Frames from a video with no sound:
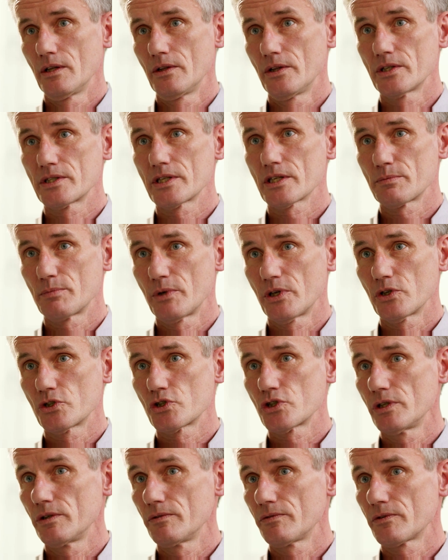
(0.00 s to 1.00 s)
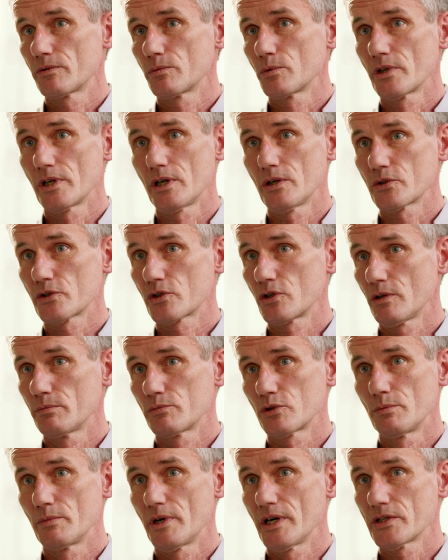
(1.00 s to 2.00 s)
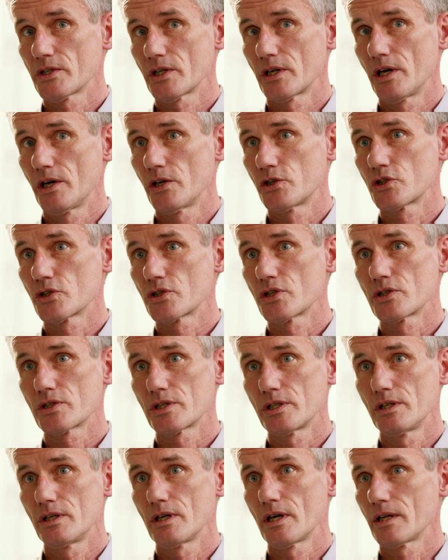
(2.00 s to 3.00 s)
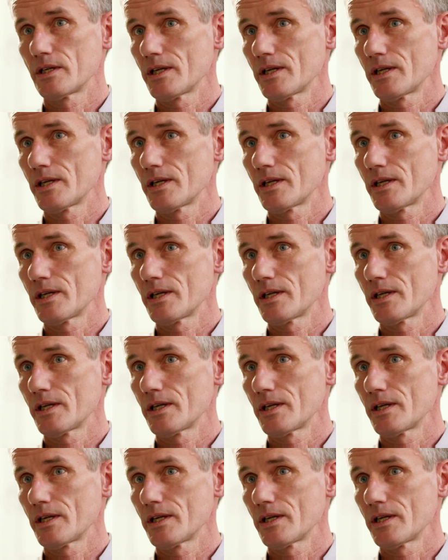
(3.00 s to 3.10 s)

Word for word: This has been achieved without compromising HSSE